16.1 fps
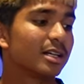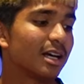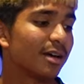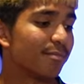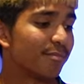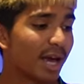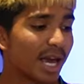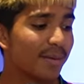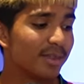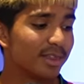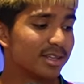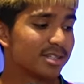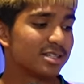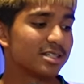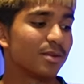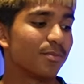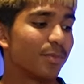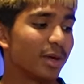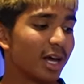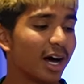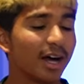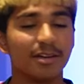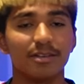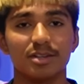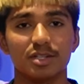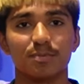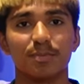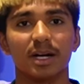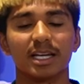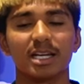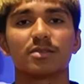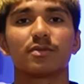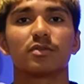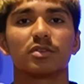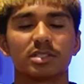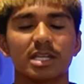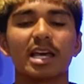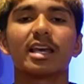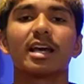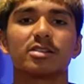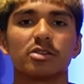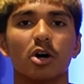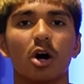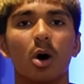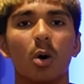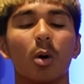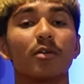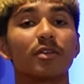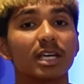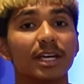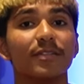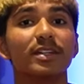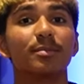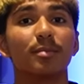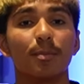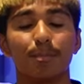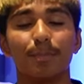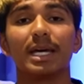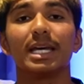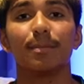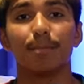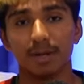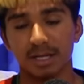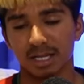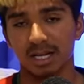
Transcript: And maybe this is a bit unders, but I guess taking it as a whole, I've given them a B+.